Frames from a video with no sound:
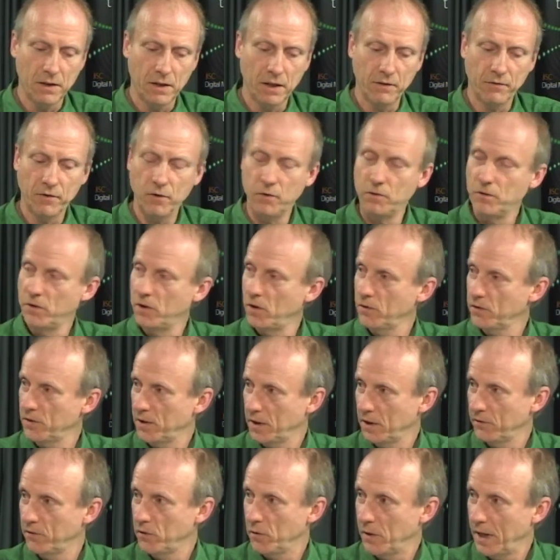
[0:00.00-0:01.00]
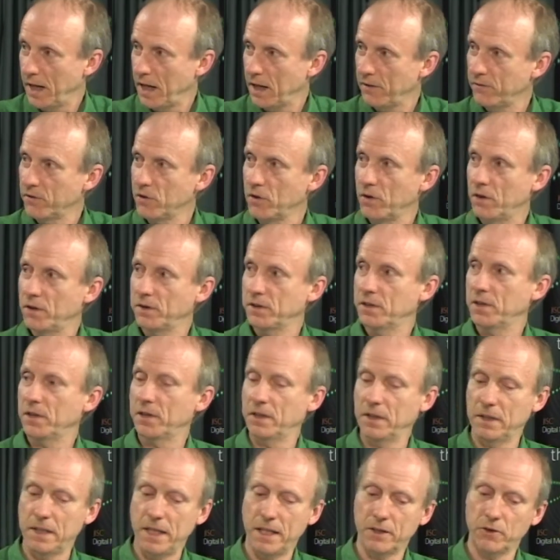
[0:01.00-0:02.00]
know that if you have gone to
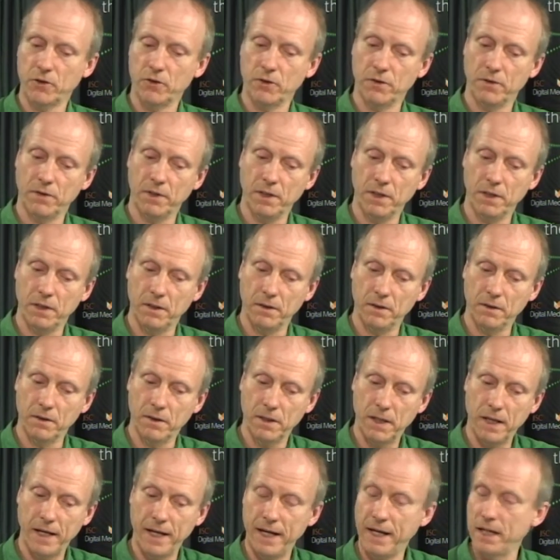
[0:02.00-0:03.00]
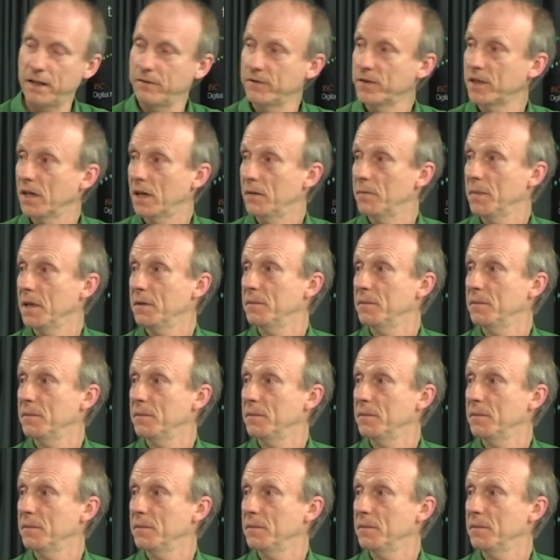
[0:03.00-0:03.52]
the lecture theatre ahead of time,